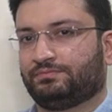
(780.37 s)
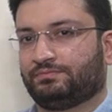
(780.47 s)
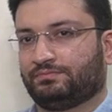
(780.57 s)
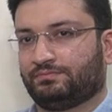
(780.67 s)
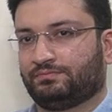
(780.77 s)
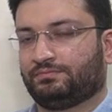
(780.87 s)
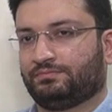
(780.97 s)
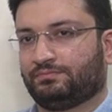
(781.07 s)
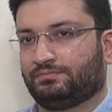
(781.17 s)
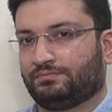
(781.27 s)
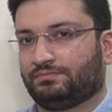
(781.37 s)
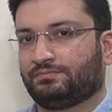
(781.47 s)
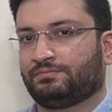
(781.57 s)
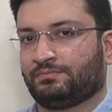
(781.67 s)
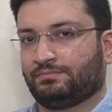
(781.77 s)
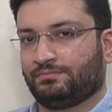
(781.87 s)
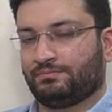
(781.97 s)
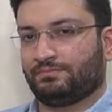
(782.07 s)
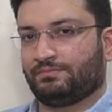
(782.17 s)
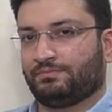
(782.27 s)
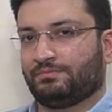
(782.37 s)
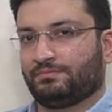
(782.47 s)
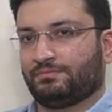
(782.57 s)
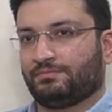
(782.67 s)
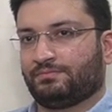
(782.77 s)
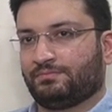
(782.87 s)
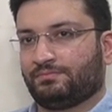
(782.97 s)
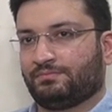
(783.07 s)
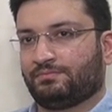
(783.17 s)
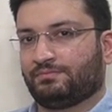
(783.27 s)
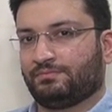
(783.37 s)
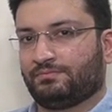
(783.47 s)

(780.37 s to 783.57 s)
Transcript: This person isn't speaking.